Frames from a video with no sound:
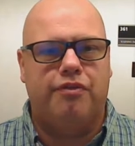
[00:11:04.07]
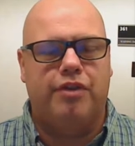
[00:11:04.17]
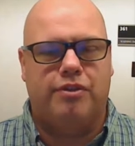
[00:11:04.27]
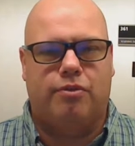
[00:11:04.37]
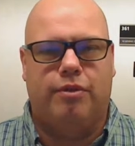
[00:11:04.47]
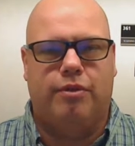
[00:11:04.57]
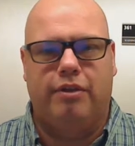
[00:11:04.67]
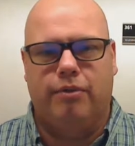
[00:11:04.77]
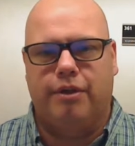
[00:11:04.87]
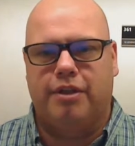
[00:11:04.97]

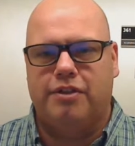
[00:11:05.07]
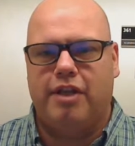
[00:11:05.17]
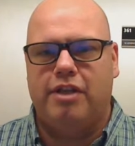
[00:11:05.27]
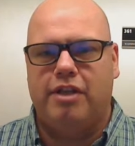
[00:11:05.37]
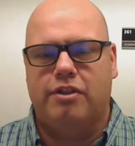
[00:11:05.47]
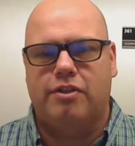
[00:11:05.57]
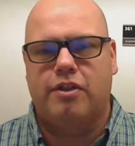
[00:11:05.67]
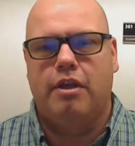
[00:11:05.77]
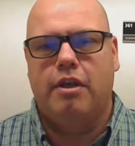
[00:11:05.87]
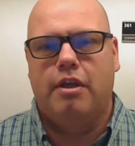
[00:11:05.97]
defense-oriented
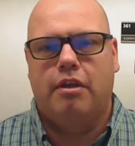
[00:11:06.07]
organizations,